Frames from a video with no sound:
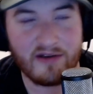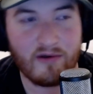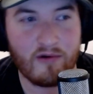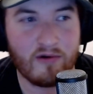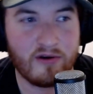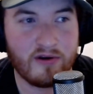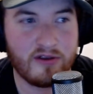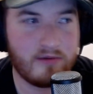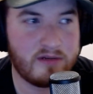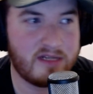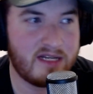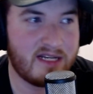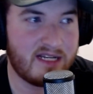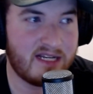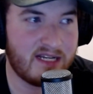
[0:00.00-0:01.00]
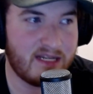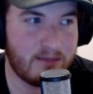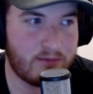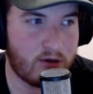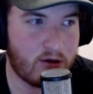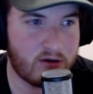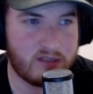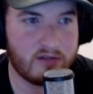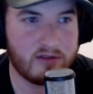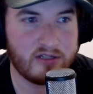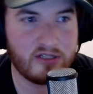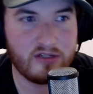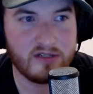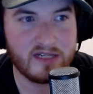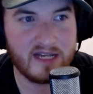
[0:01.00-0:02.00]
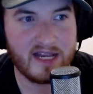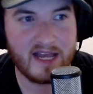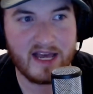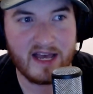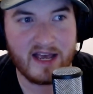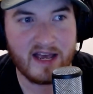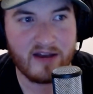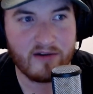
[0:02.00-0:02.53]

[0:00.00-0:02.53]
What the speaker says: or there was any personal issues I had,